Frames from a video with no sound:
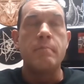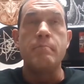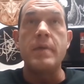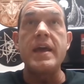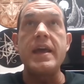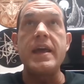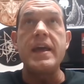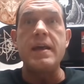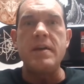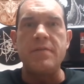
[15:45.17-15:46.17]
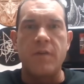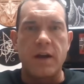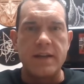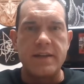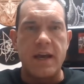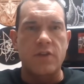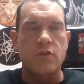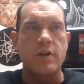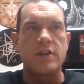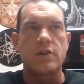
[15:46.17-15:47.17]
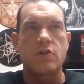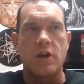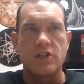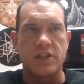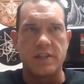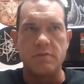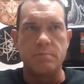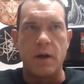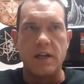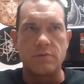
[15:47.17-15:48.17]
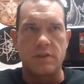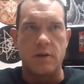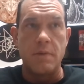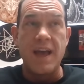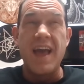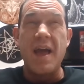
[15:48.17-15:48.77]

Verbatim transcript: maybe fucking Deathcrush because he was buds with them,